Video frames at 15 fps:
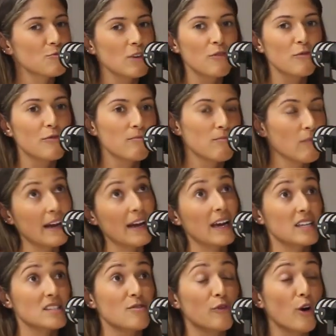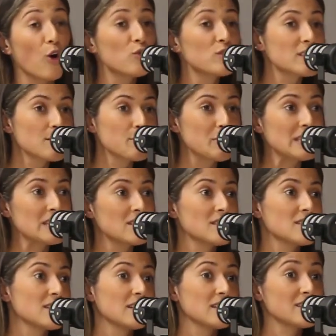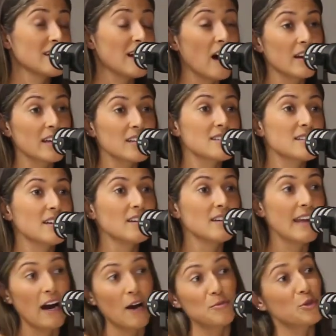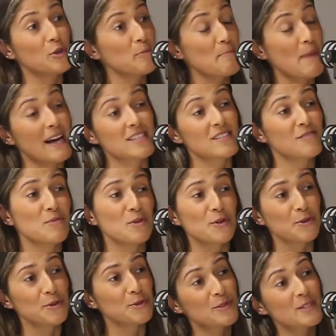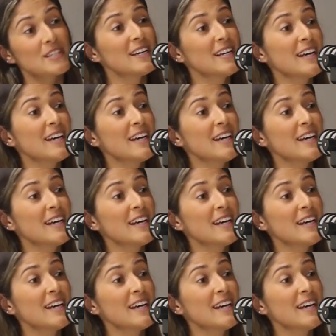like, I guess evolved as a business and as an artist, and now I'm doing massive murals.